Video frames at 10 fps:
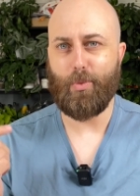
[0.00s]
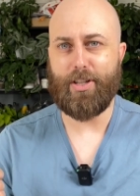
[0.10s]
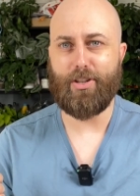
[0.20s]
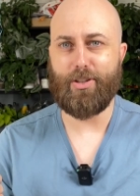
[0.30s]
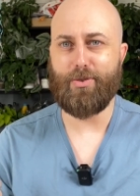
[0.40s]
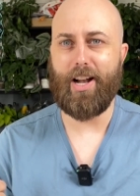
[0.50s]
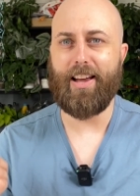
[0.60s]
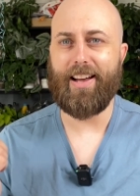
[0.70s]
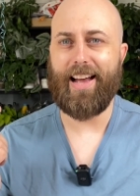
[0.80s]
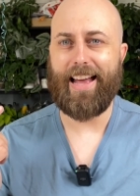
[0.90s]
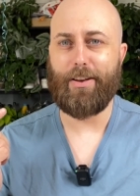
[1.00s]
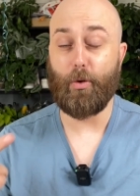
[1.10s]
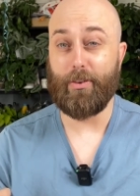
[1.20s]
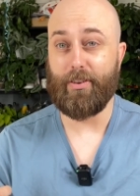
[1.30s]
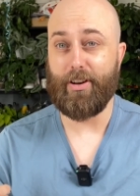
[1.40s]
Western Australia and
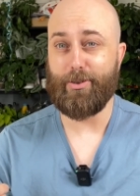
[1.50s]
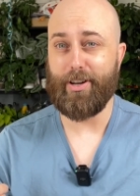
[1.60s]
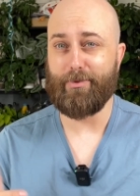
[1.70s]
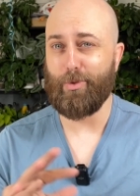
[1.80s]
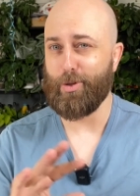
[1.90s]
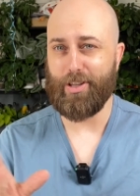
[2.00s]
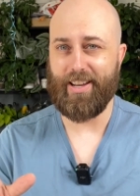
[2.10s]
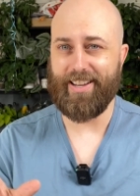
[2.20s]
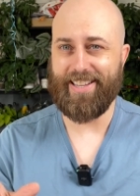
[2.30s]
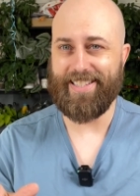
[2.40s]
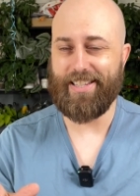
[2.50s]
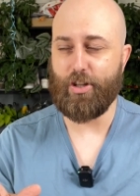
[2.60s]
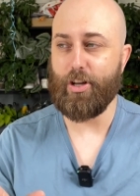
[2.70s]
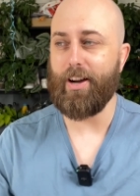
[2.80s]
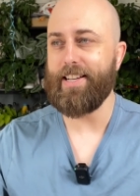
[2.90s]
Northern Territory, unfortunately I can't send
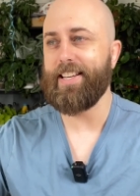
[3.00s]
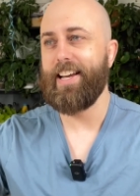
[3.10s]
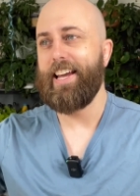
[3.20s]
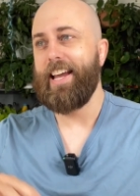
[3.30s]
to you guys.